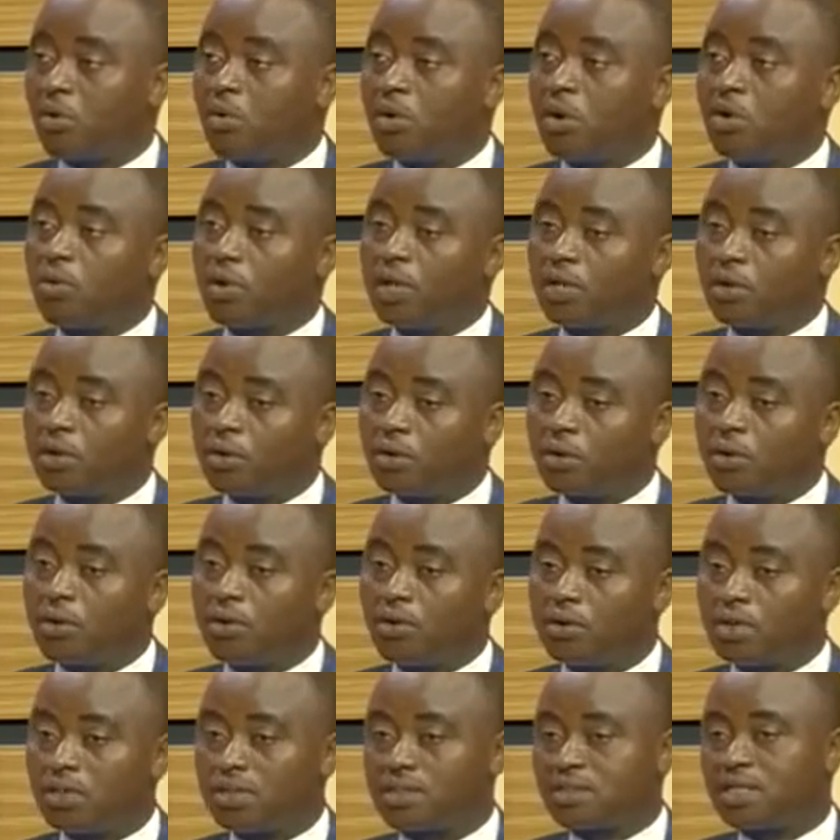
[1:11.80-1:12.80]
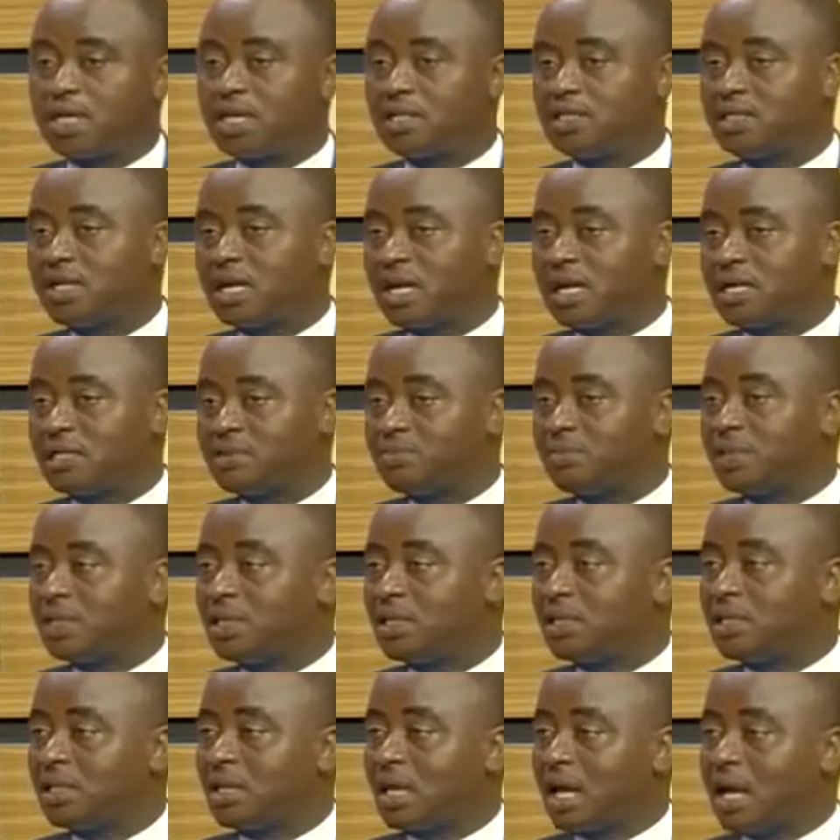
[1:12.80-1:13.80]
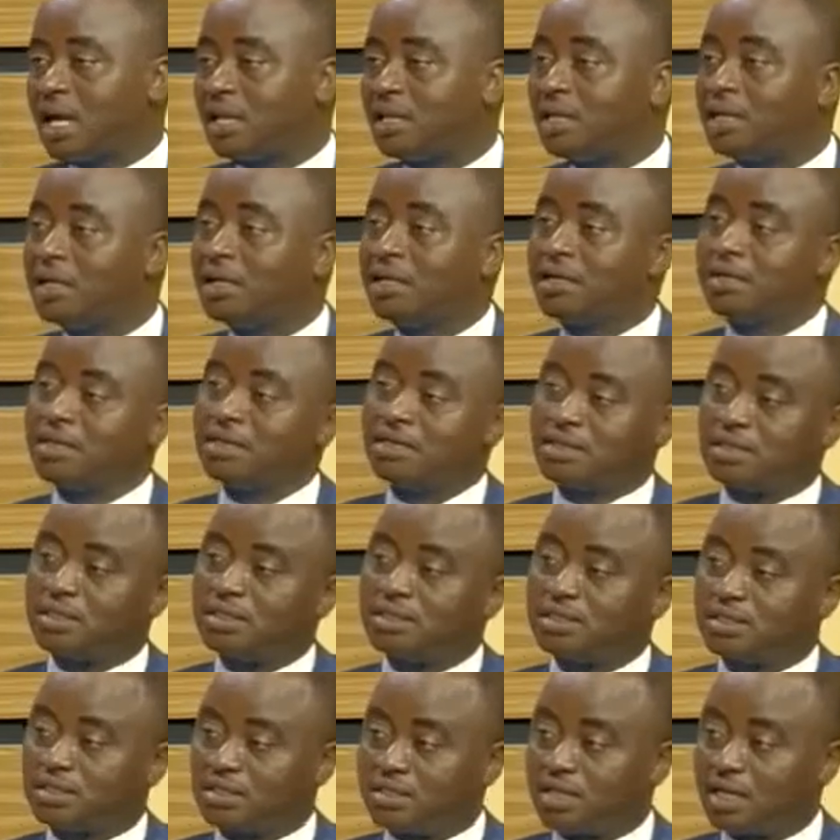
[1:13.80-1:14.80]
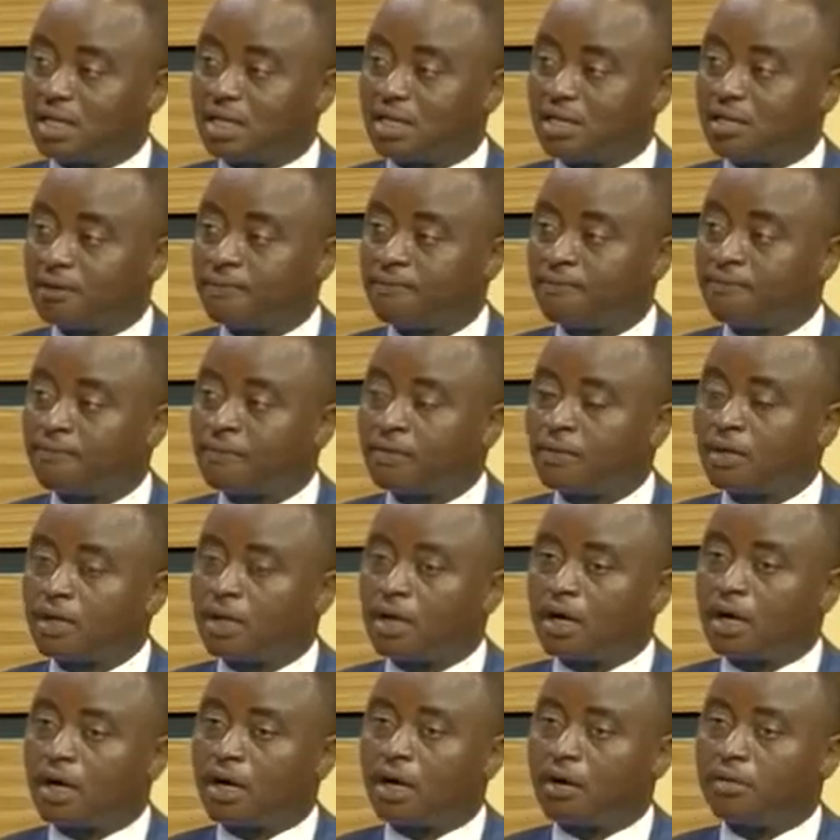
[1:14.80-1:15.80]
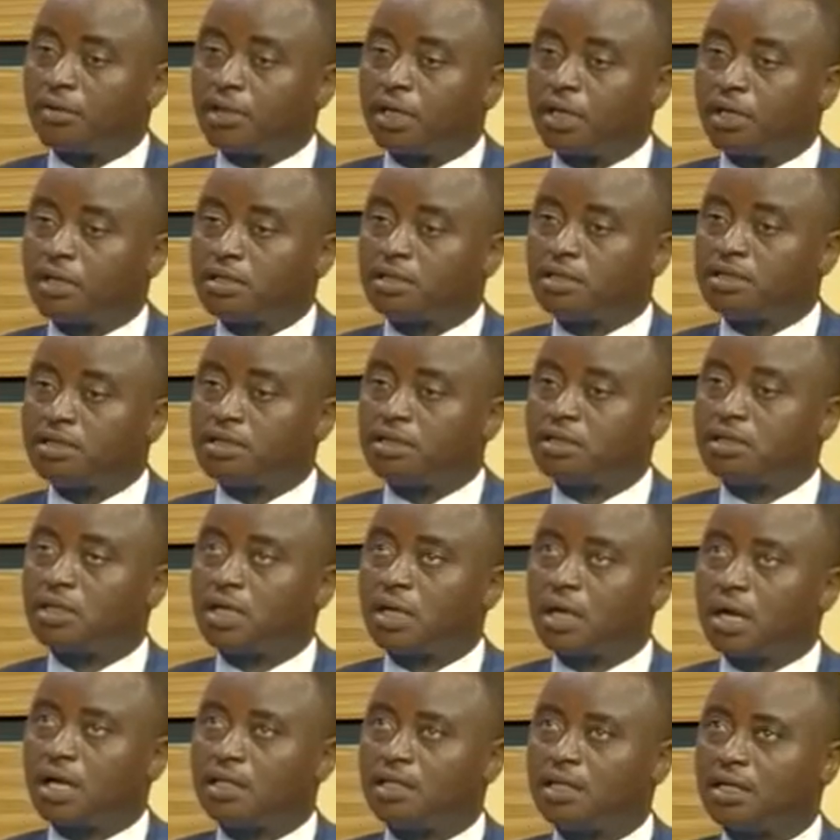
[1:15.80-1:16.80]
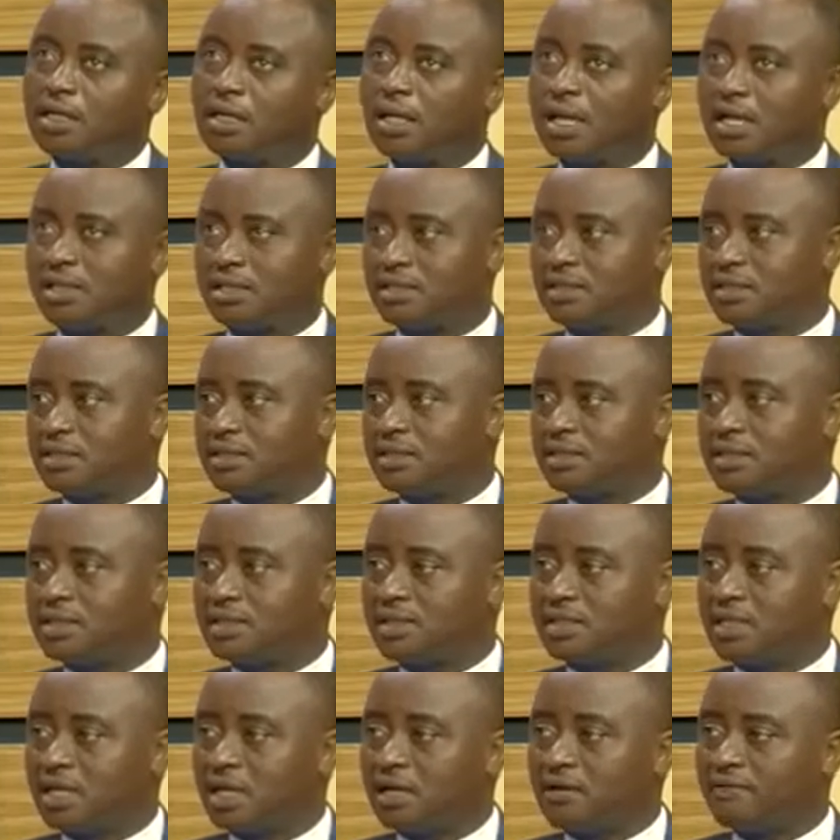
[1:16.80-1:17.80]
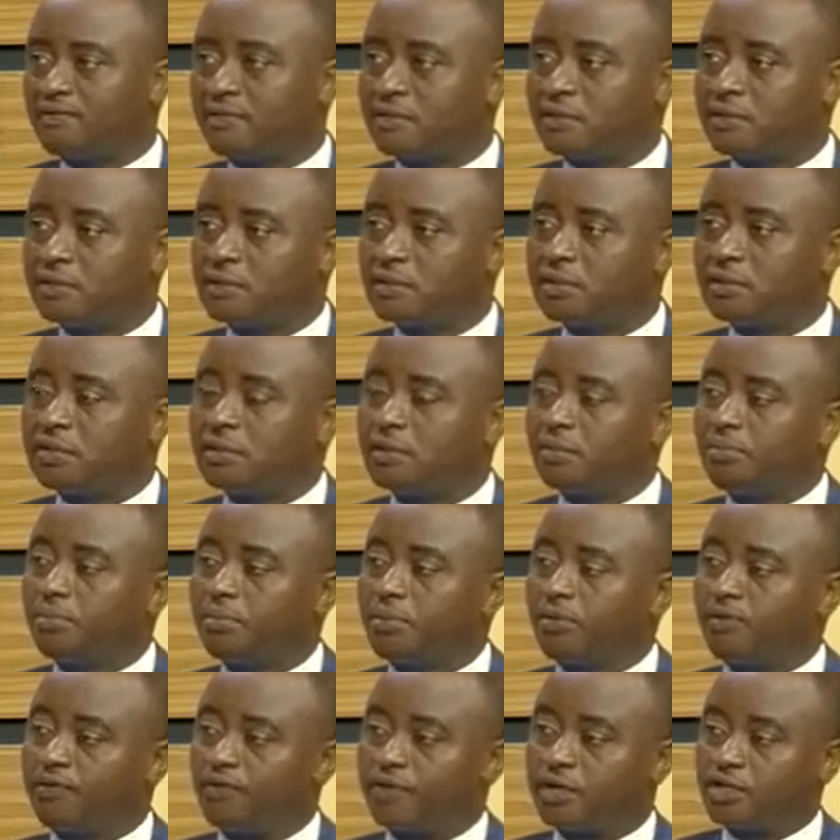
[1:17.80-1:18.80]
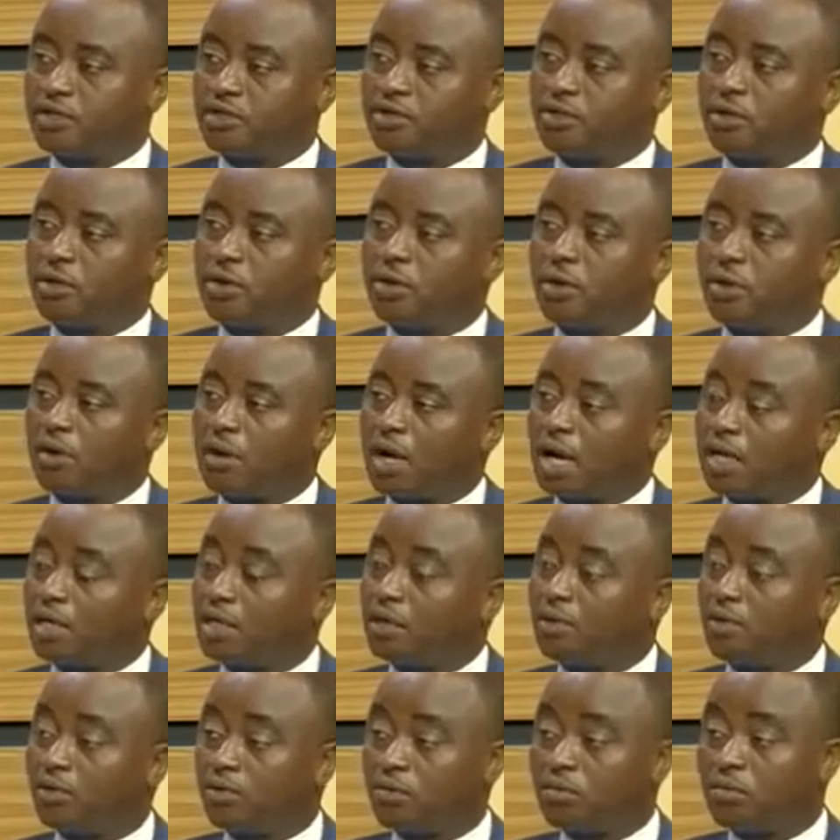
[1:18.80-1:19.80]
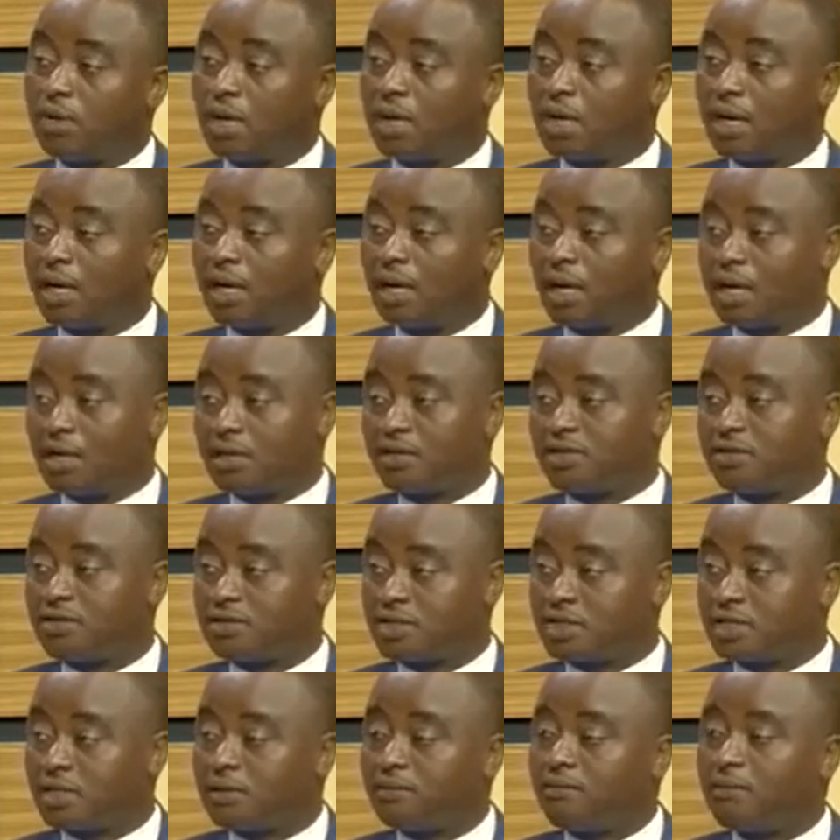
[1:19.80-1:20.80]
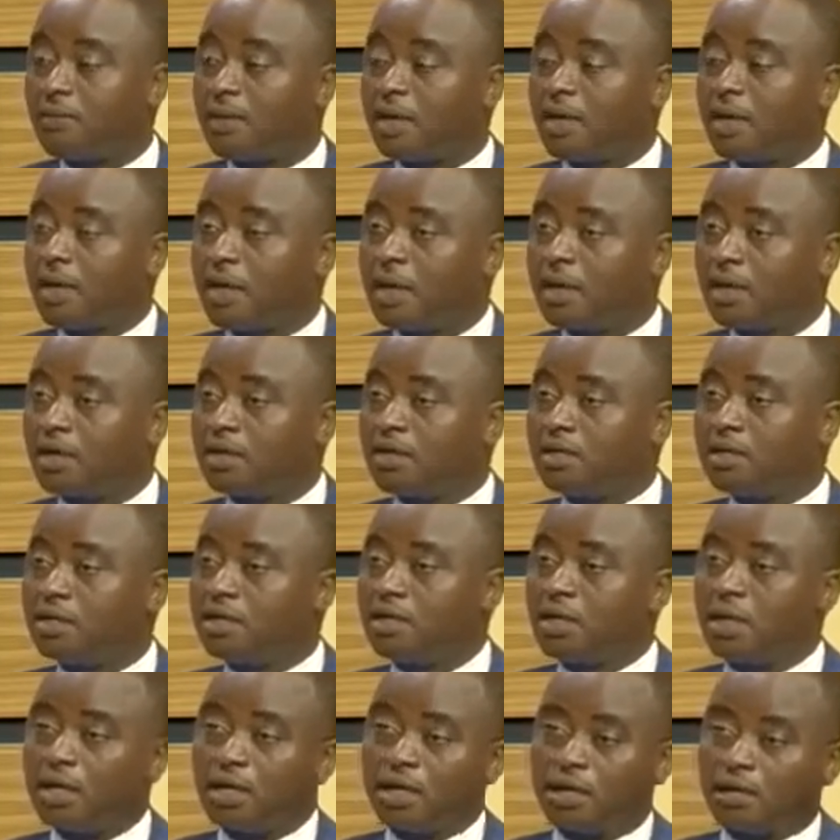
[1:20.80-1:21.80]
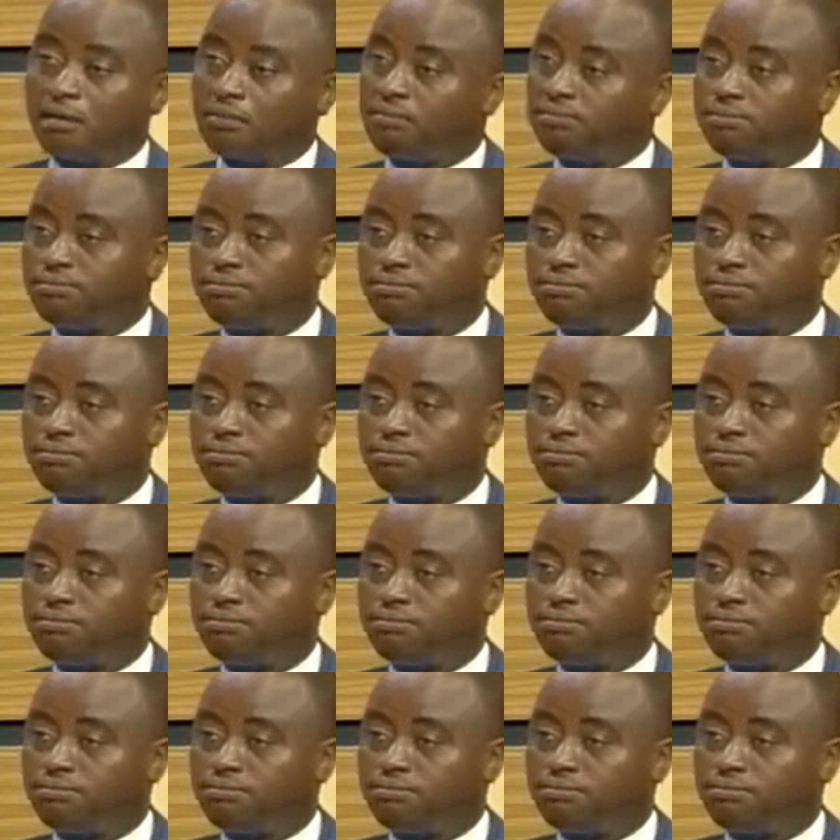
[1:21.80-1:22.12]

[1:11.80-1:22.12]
But what we know is that there has been an increasing trend. Because I think in 1967, Professor Akin-Kugbe and his team did a